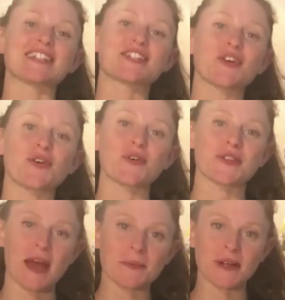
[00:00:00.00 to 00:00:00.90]
so
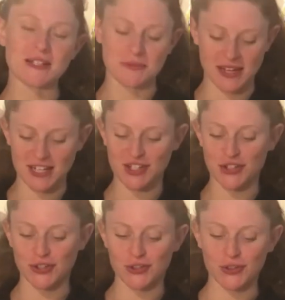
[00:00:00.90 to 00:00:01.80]
that brings me
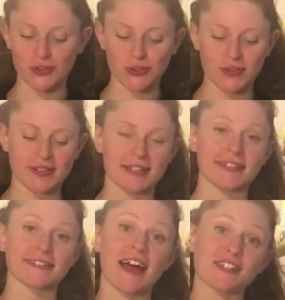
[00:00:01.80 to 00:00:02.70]
to
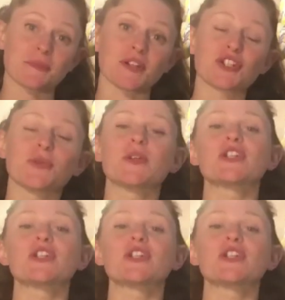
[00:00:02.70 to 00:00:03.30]
the last budget, which is